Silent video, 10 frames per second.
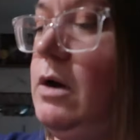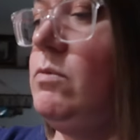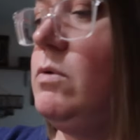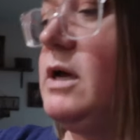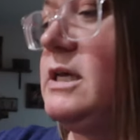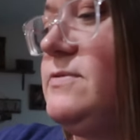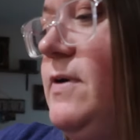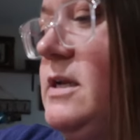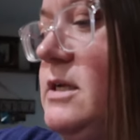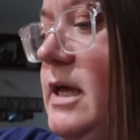Well, it's
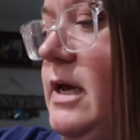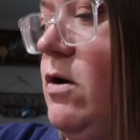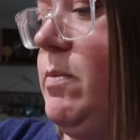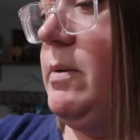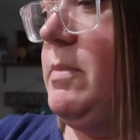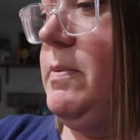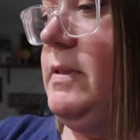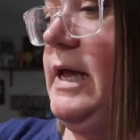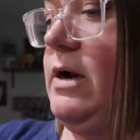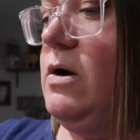fun to like open them up
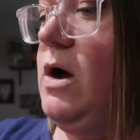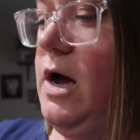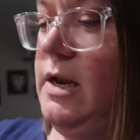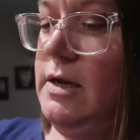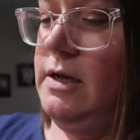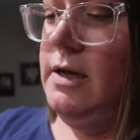later on.